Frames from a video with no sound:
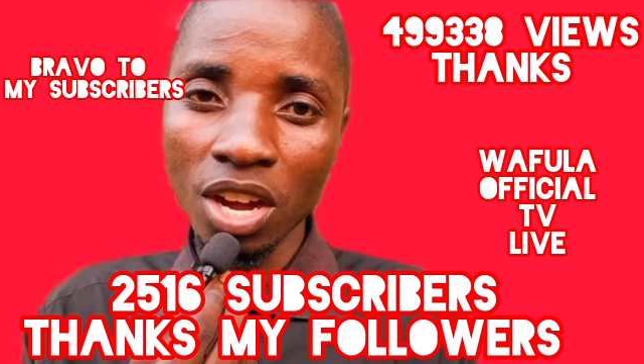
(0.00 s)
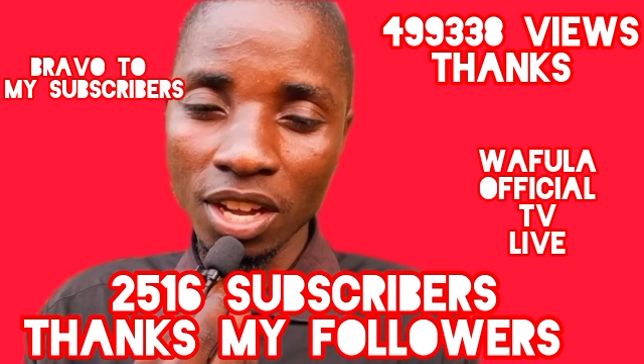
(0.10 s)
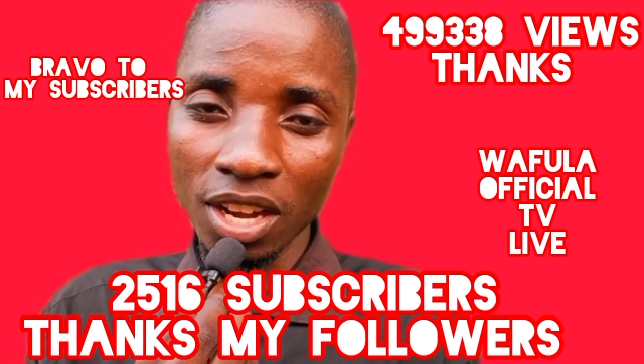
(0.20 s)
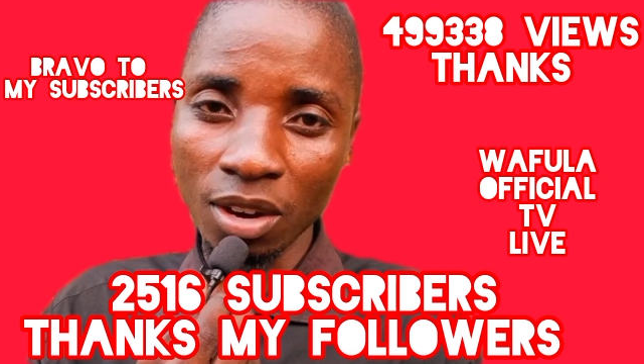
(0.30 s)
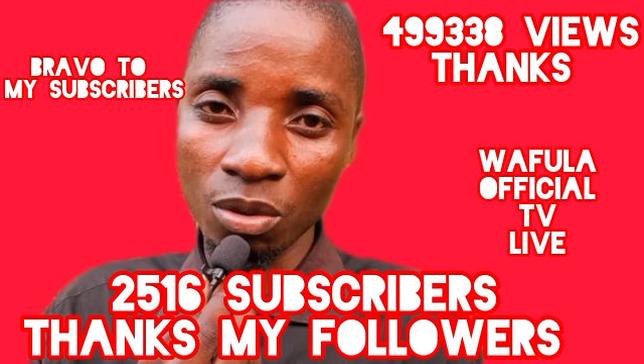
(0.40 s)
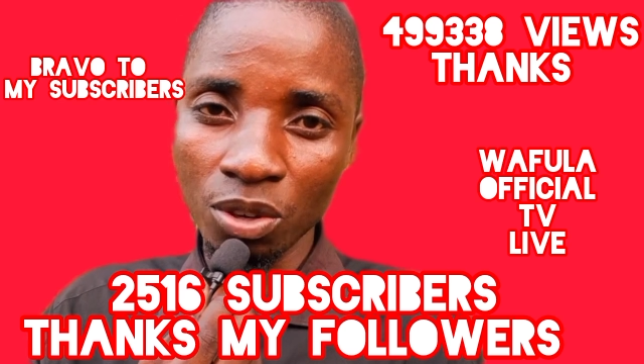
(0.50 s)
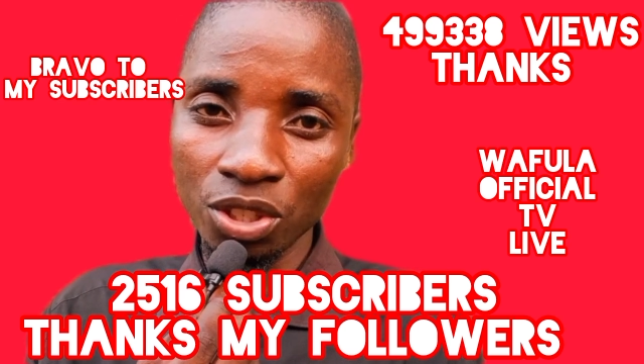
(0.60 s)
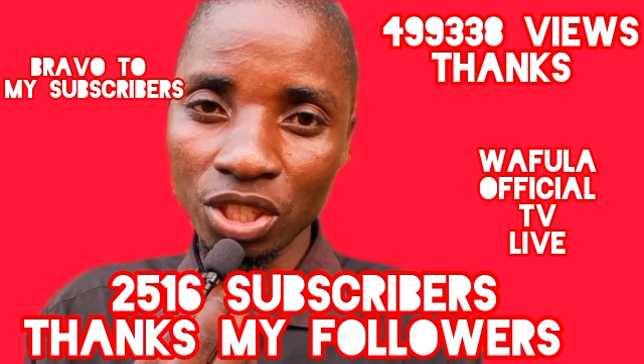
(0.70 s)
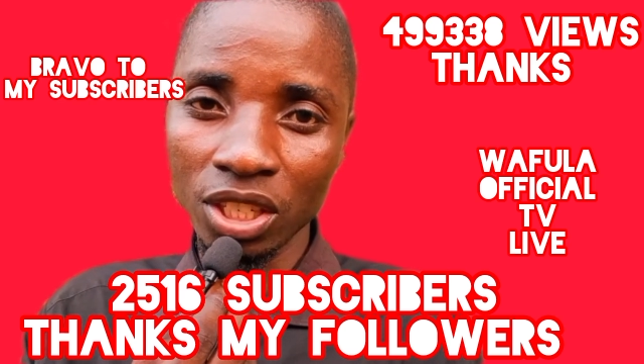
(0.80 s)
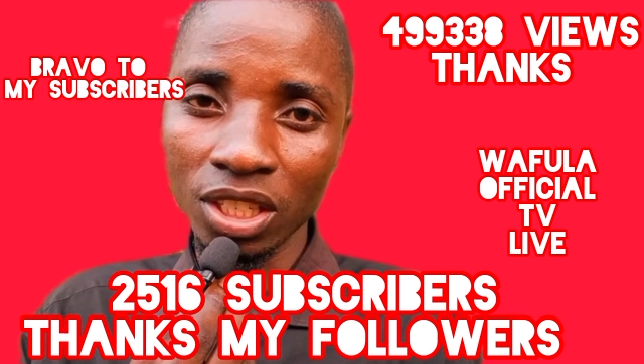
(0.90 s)

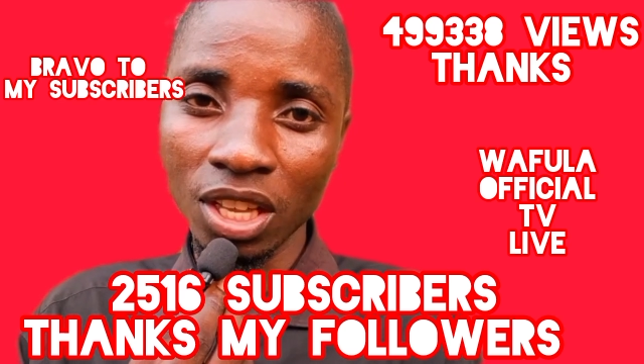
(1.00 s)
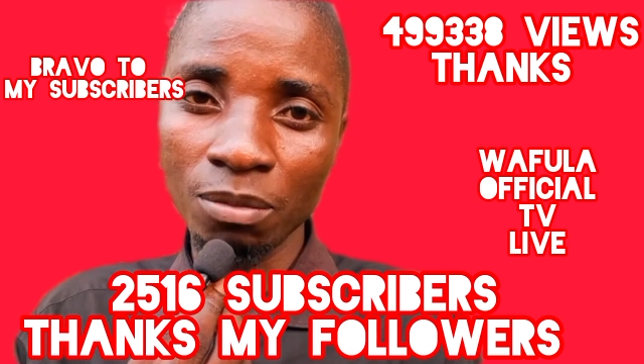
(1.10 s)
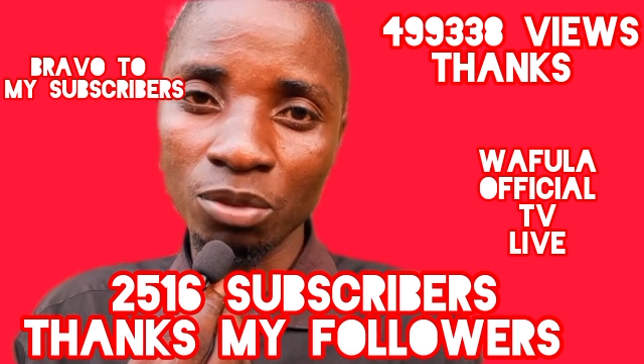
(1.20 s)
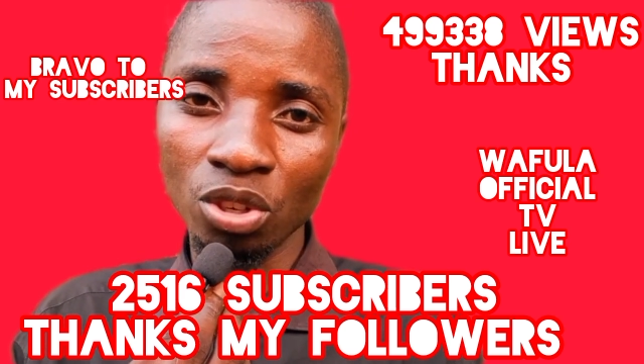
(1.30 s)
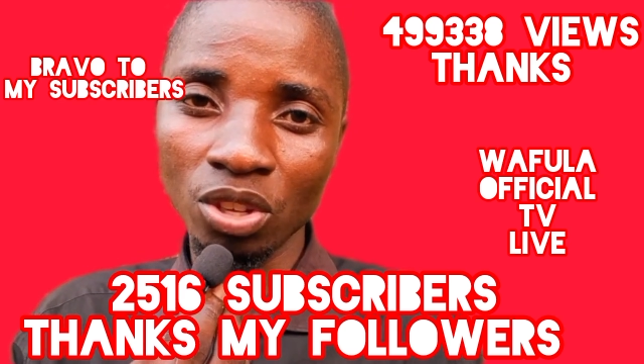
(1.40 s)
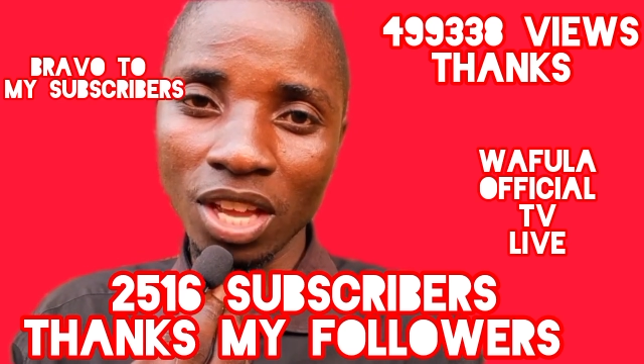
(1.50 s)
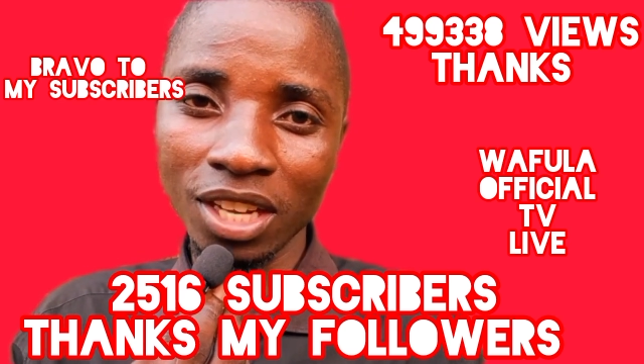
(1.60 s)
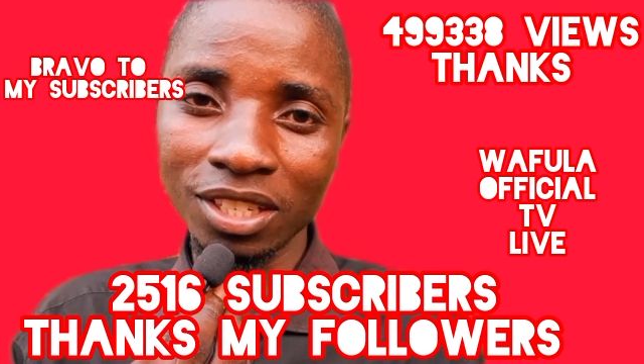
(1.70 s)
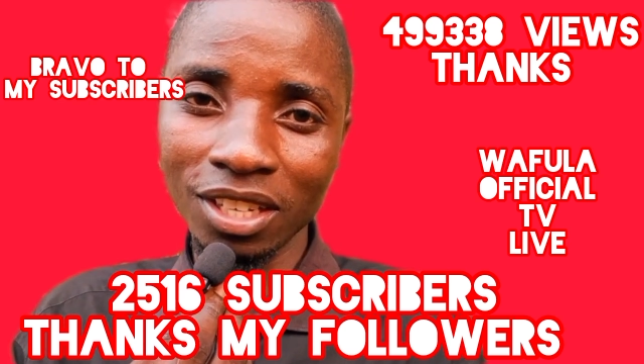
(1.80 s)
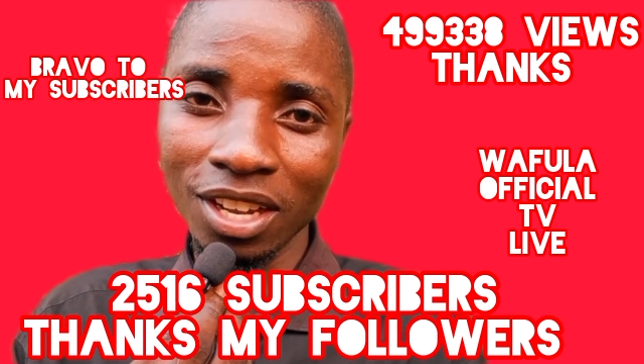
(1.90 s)
watching them, so
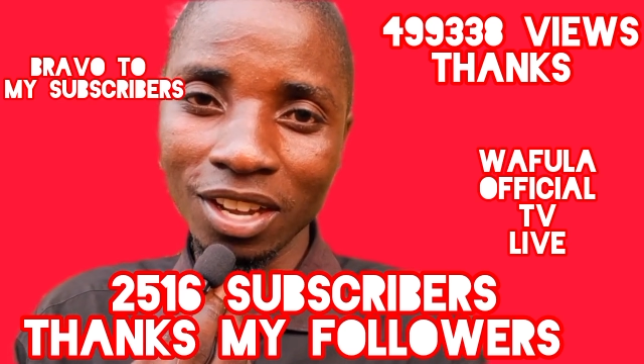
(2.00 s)
that